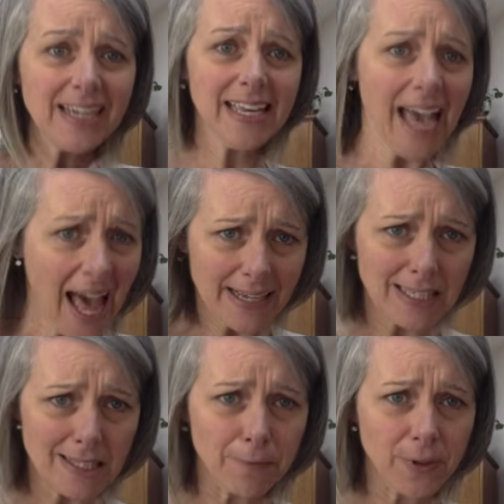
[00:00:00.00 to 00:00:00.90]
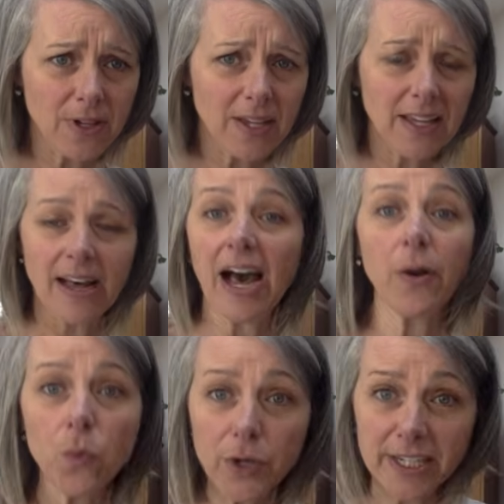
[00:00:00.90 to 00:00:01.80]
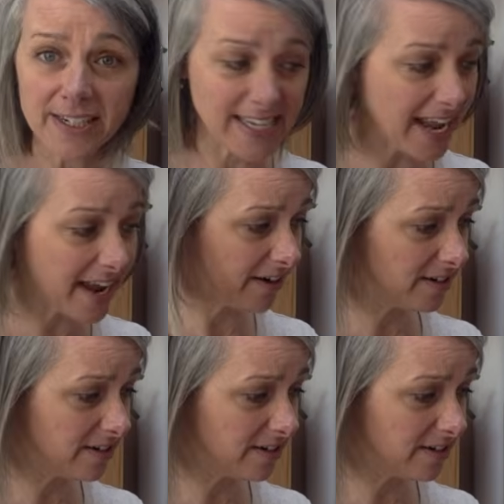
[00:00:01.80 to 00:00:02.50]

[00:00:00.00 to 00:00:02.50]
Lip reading: Gasp! I wouldn't dare.